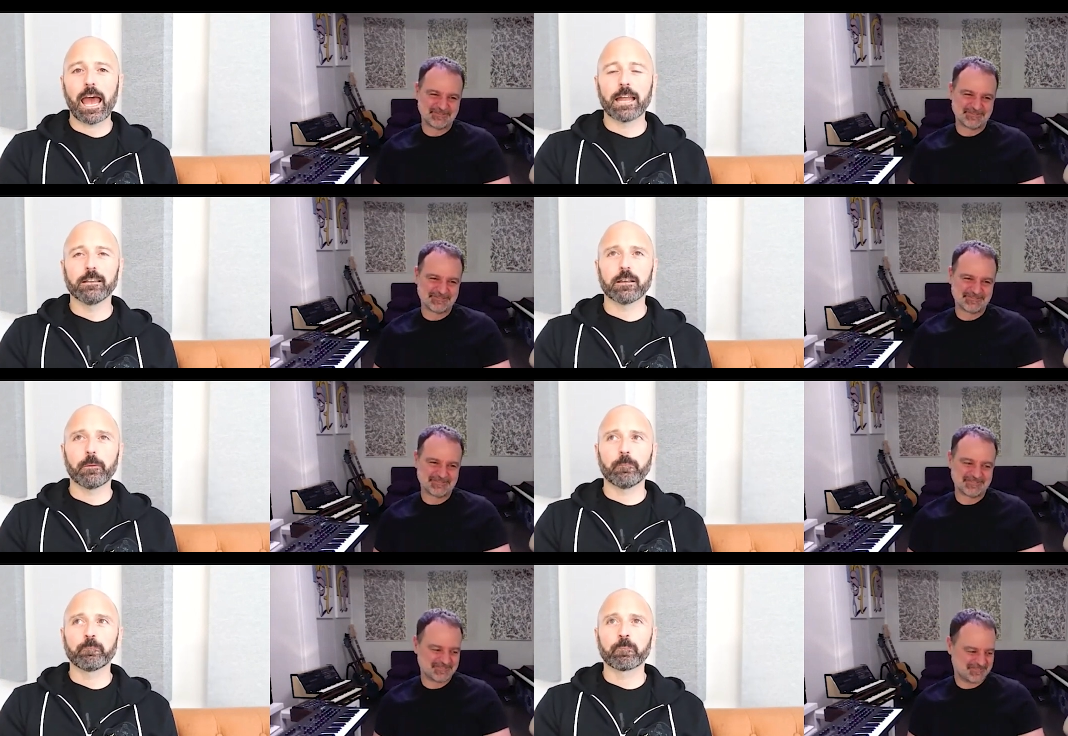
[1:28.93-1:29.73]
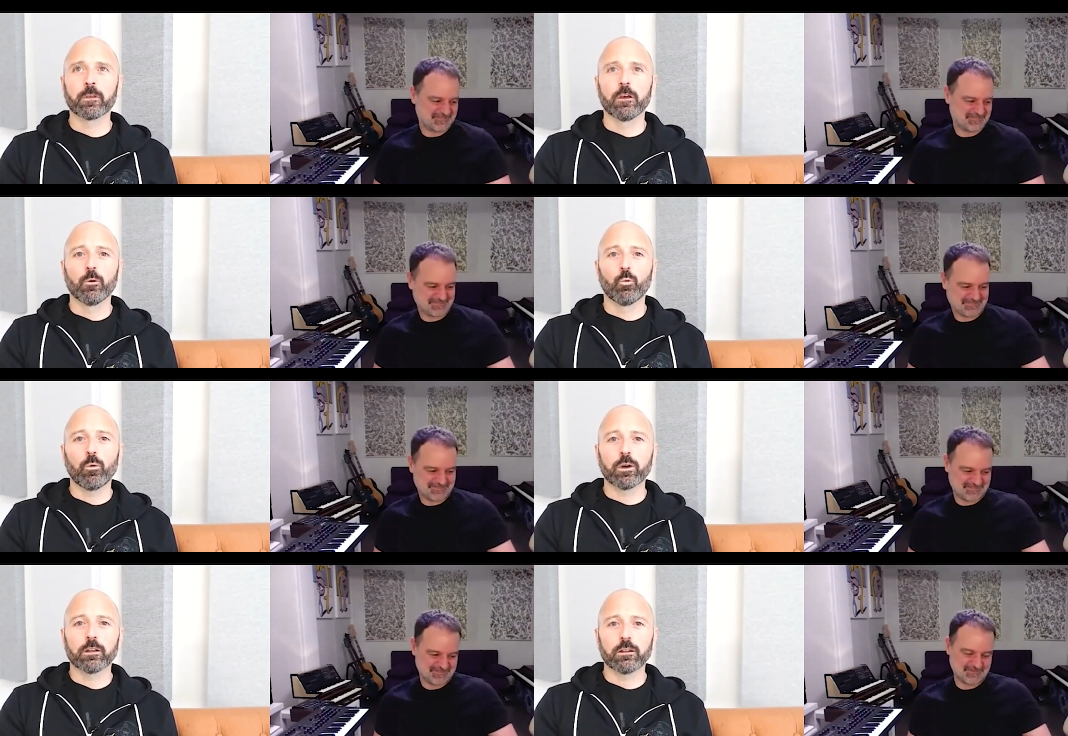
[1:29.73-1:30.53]
Speaker 1: And um, what
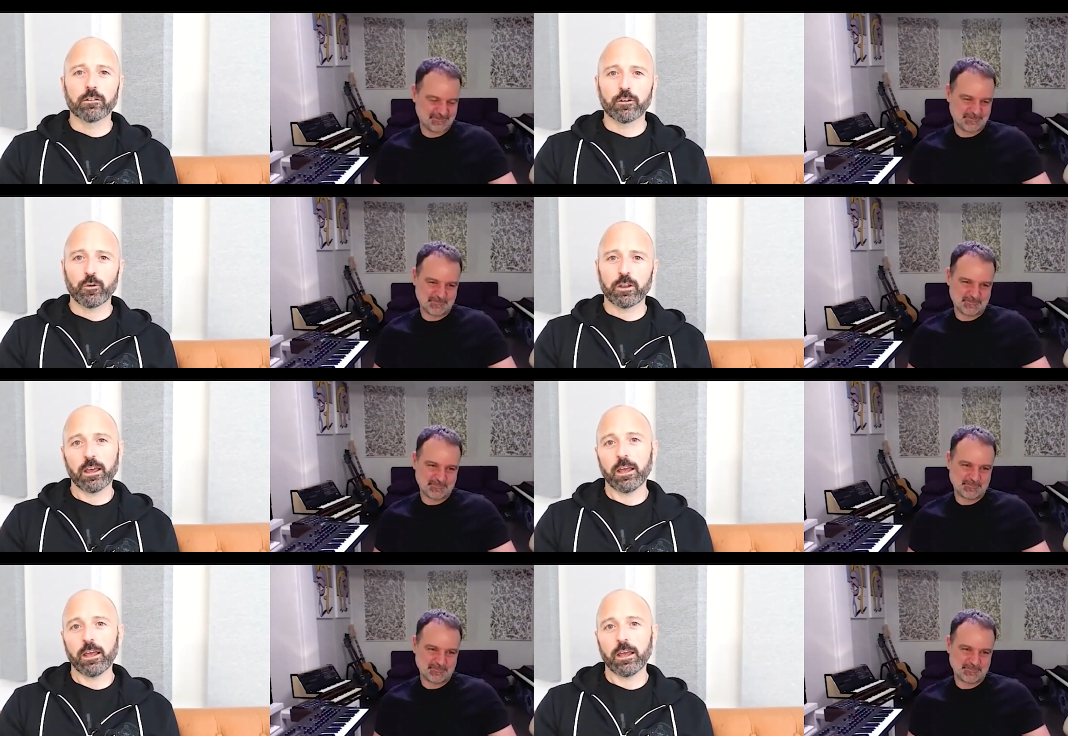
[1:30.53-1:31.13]
we're going to do in,